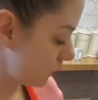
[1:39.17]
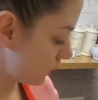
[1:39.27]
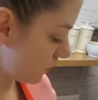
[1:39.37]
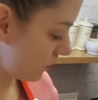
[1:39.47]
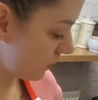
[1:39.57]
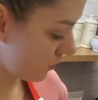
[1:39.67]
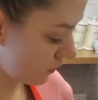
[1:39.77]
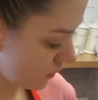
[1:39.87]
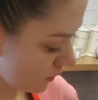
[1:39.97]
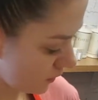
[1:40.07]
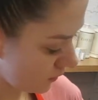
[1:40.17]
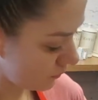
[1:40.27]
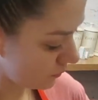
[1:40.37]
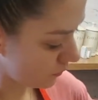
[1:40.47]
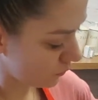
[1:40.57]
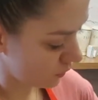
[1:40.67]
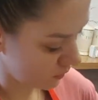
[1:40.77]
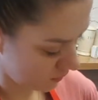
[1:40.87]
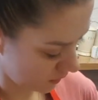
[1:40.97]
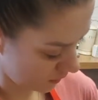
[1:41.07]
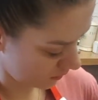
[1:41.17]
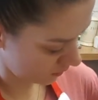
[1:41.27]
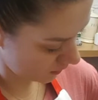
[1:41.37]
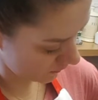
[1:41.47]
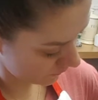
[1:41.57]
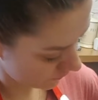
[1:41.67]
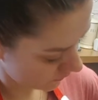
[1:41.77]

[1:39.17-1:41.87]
just for this, for the taste. Yeah.